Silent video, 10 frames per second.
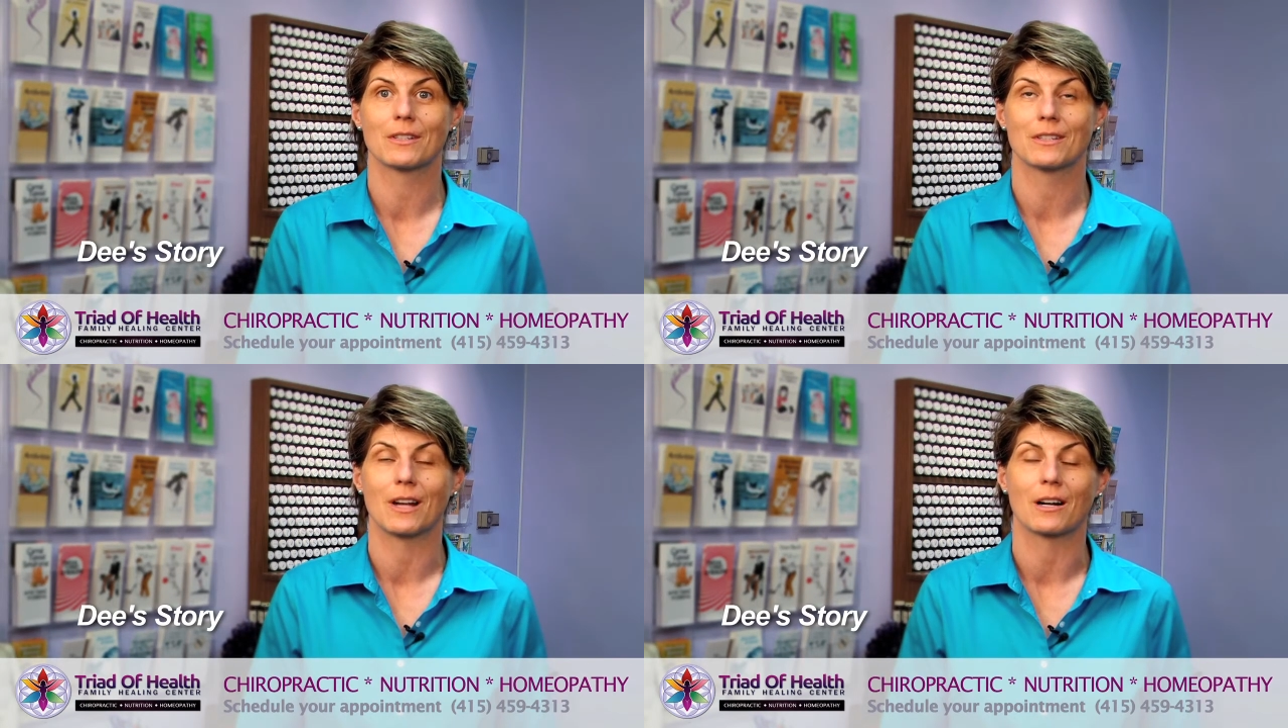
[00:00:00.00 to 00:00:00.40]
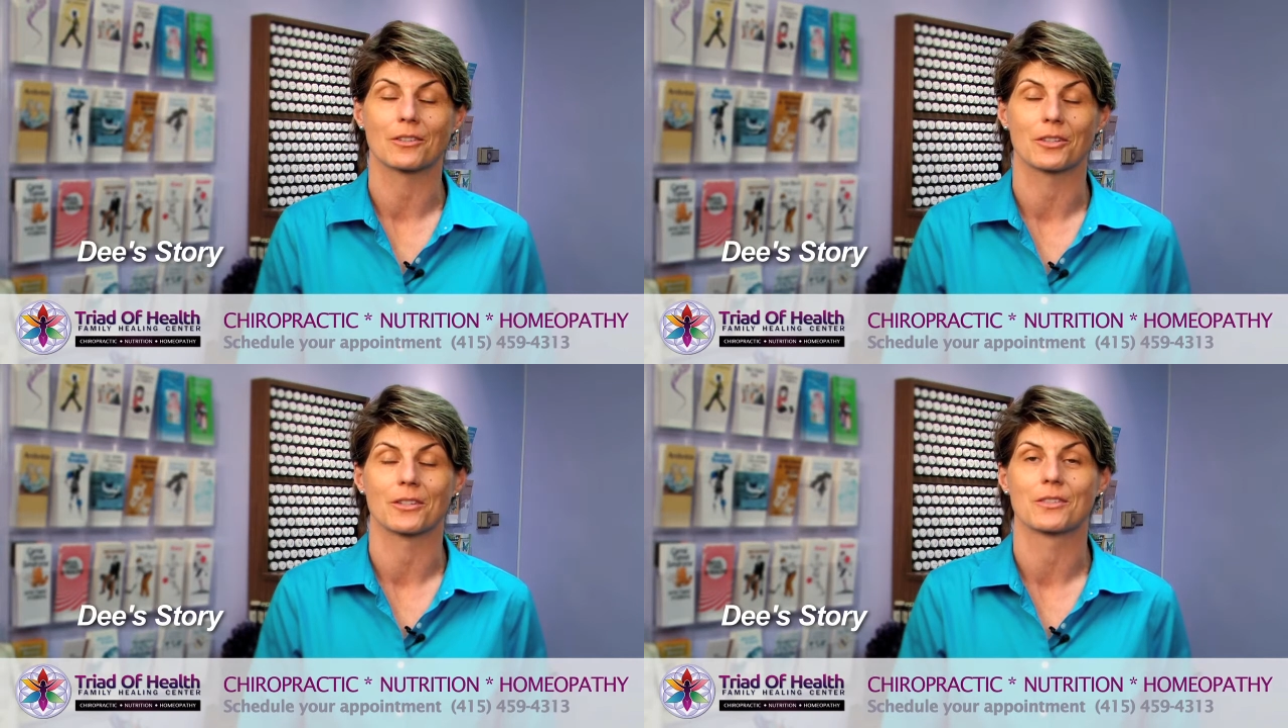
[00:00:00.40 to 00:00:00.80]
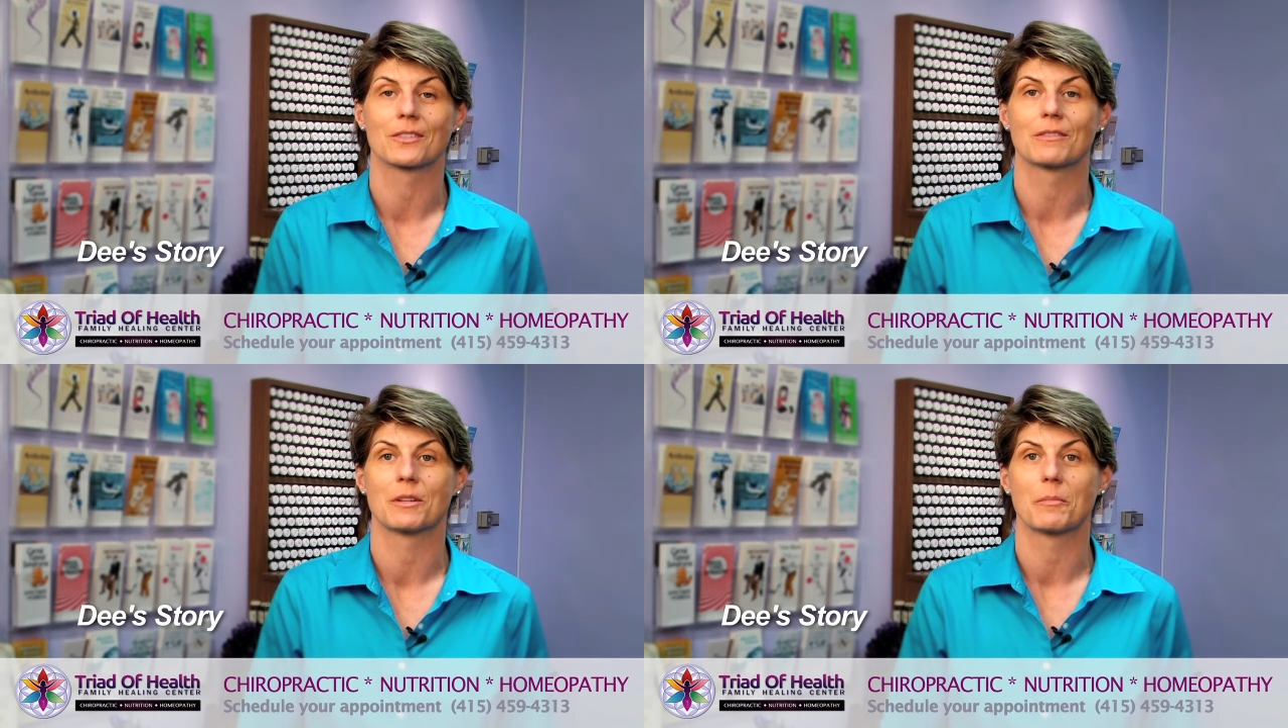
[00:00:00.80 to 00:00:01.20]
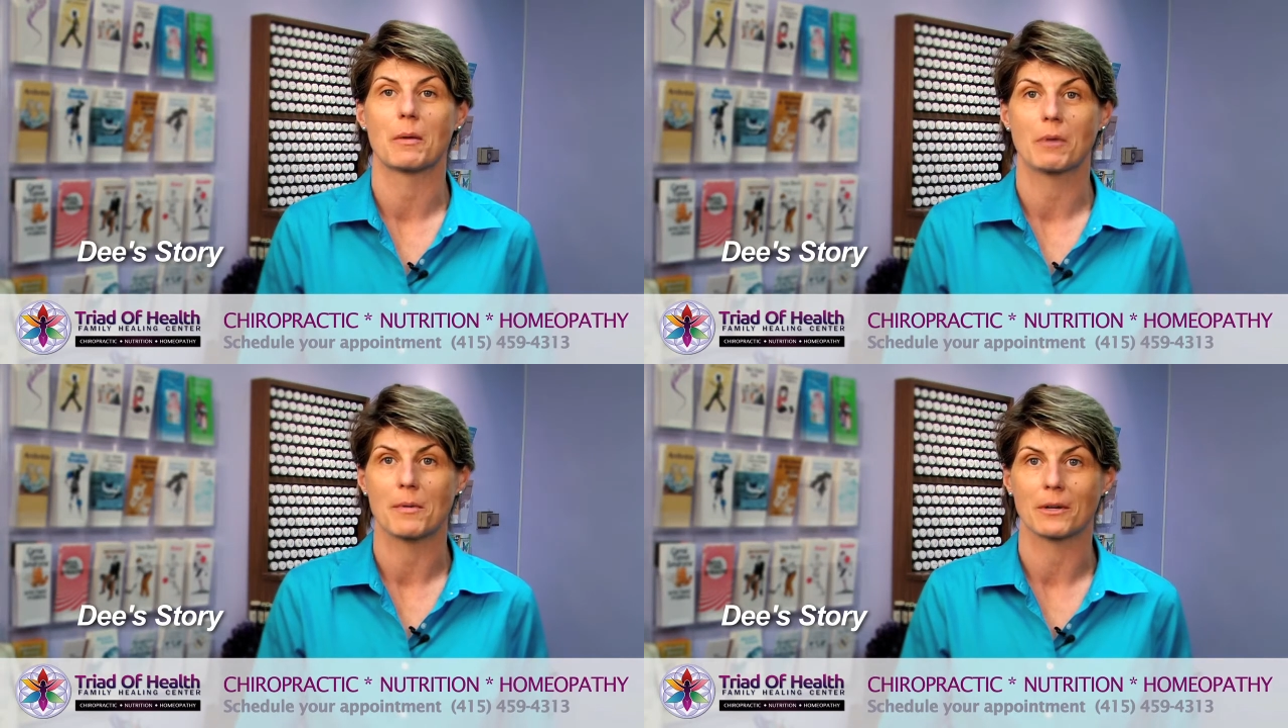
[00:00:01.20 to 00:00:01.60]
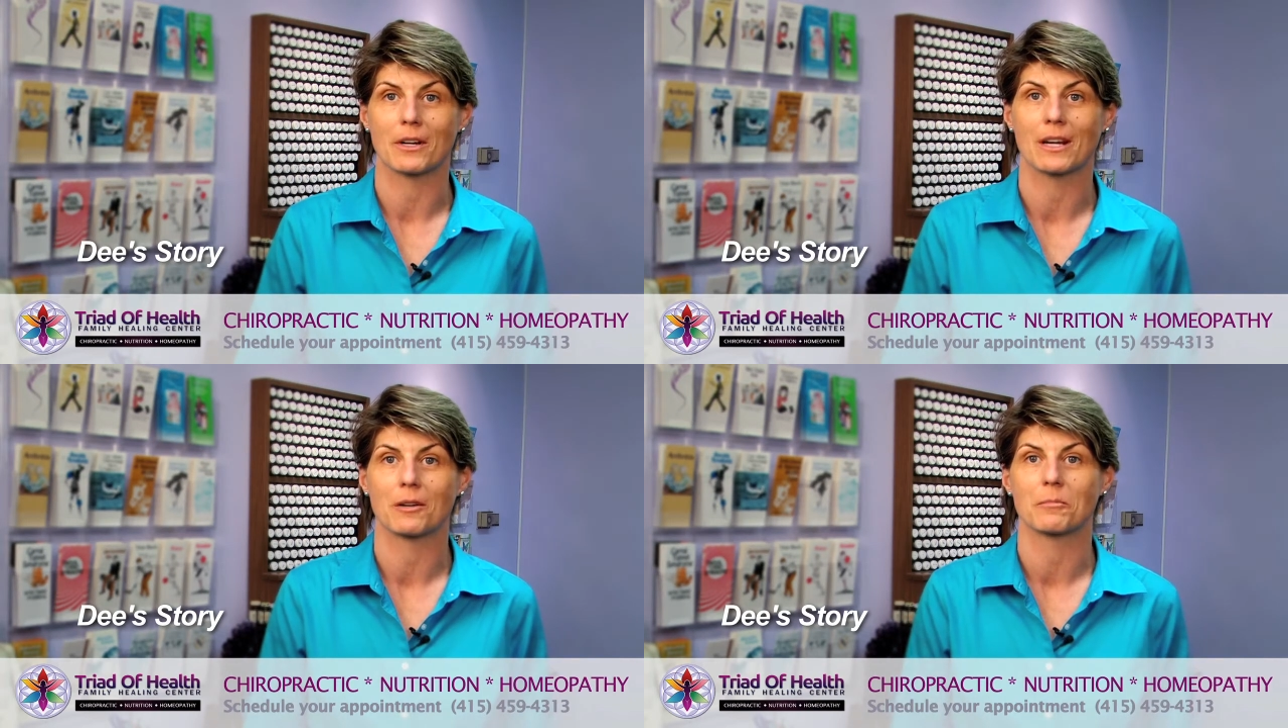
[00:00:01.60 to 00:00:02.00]
doctors with my primary
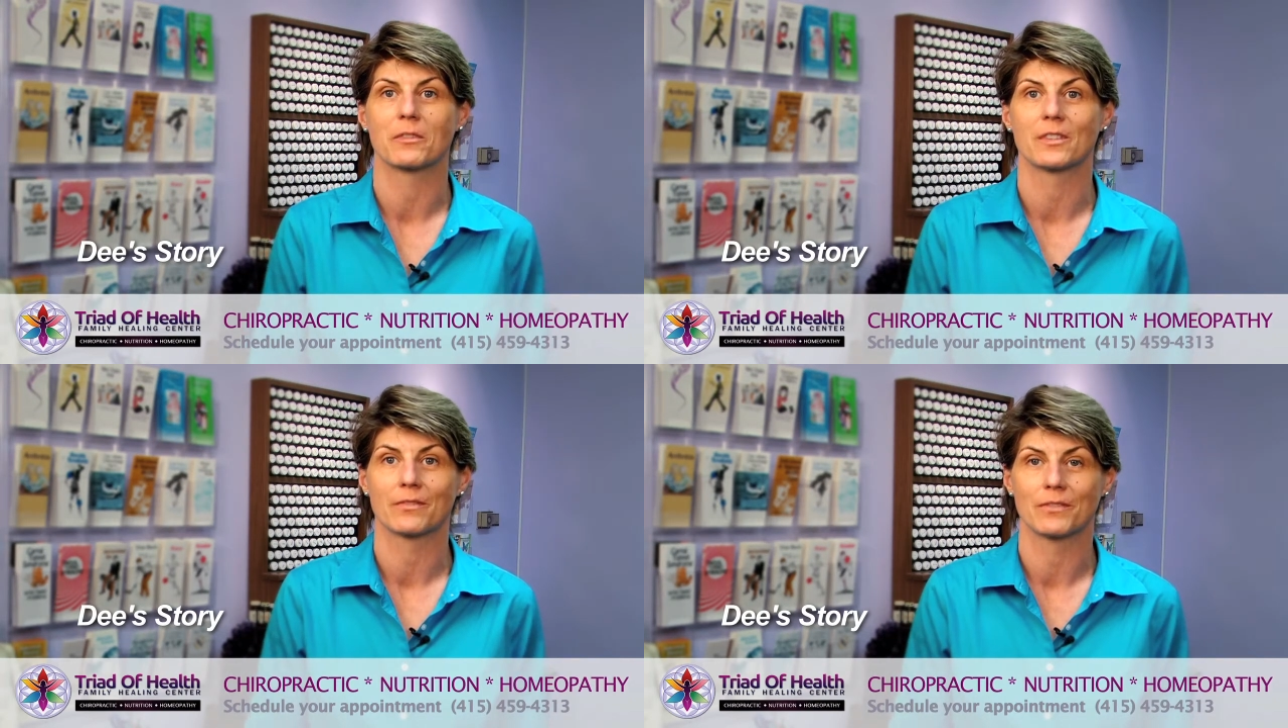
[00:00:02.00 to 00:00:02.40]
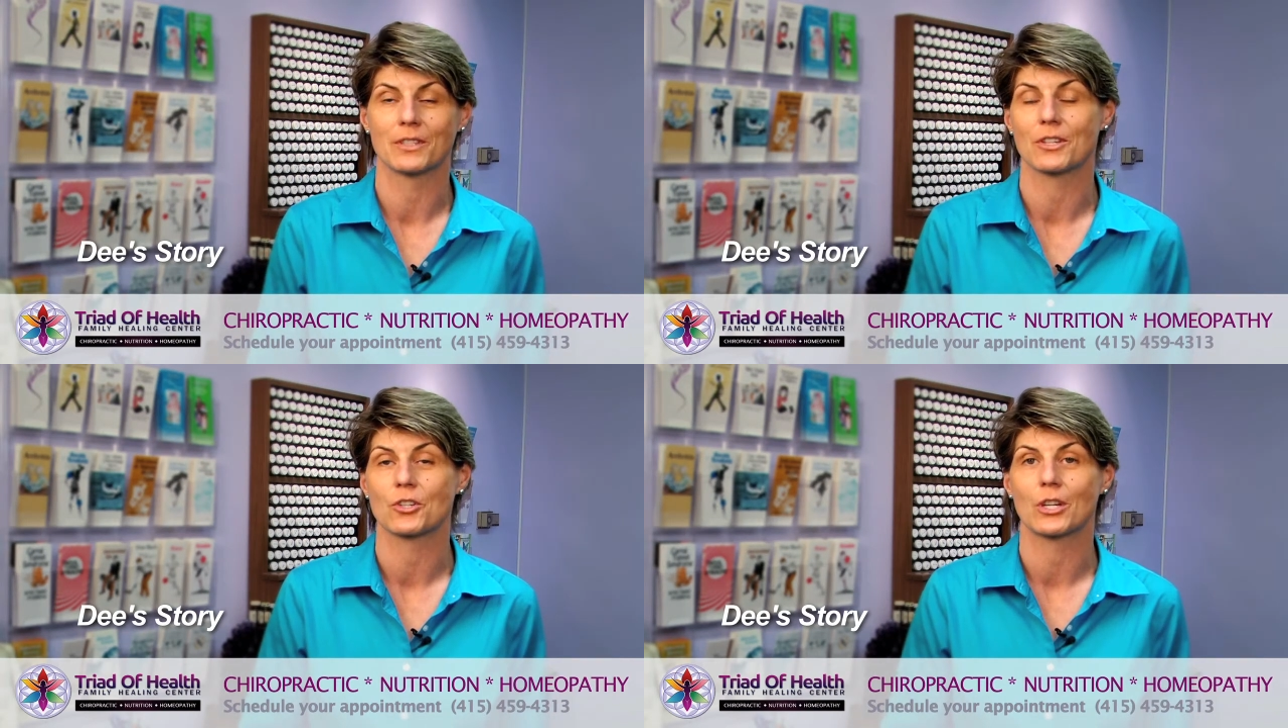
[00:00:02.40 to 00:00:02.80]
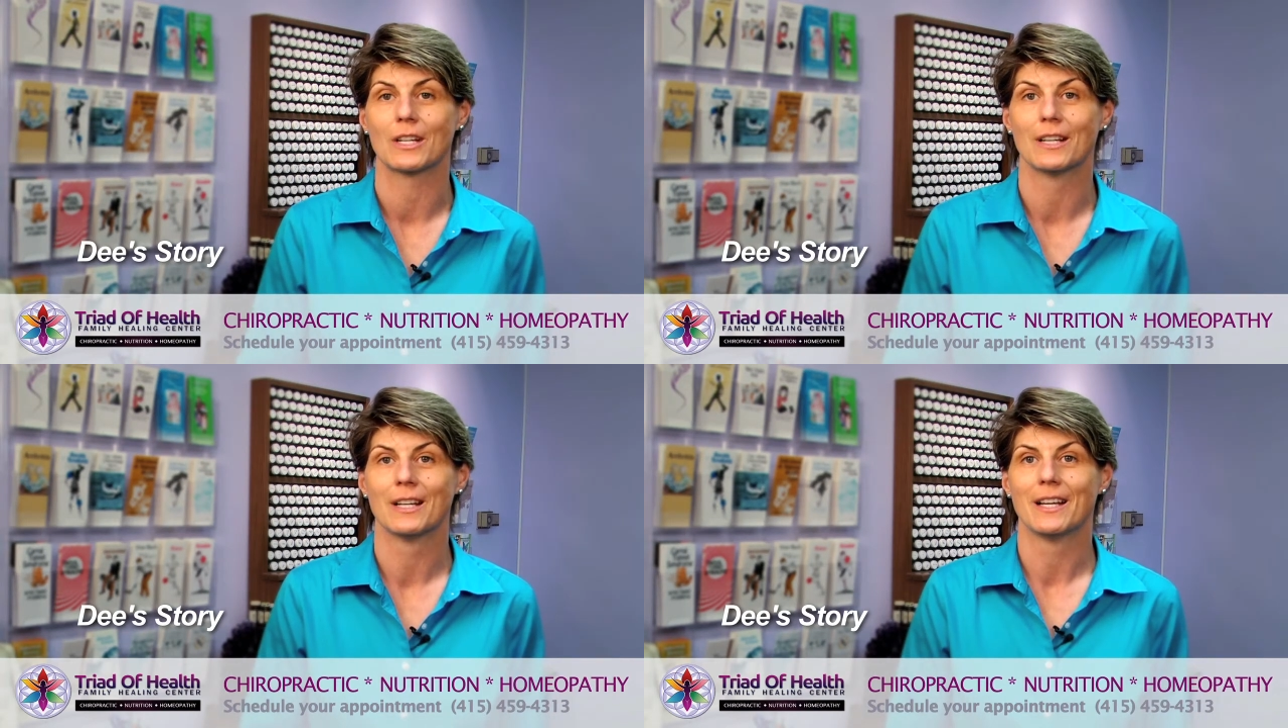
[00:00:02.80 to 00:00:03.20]
care physician,